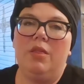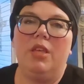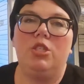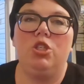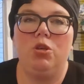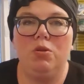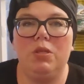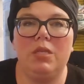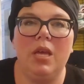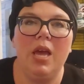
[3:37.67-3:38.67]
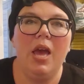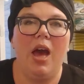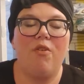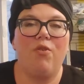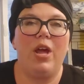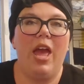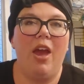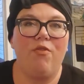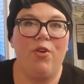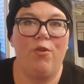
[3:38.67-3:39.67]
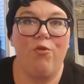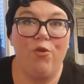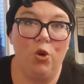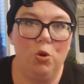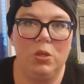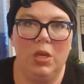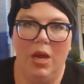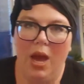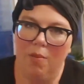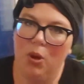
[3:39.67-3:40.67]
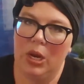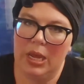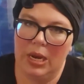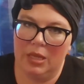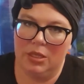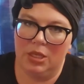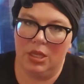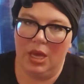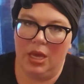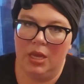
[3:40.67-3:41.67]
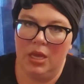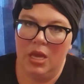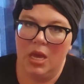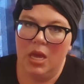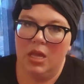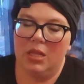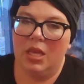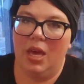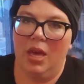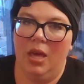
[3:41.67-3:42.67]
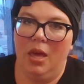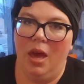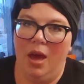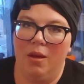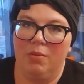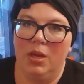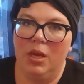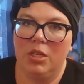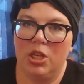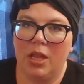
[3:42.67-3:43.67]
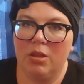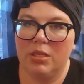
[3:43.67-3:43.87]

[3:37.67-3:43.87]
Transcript: the juice of whatever fruit I'm putting into the the um, jello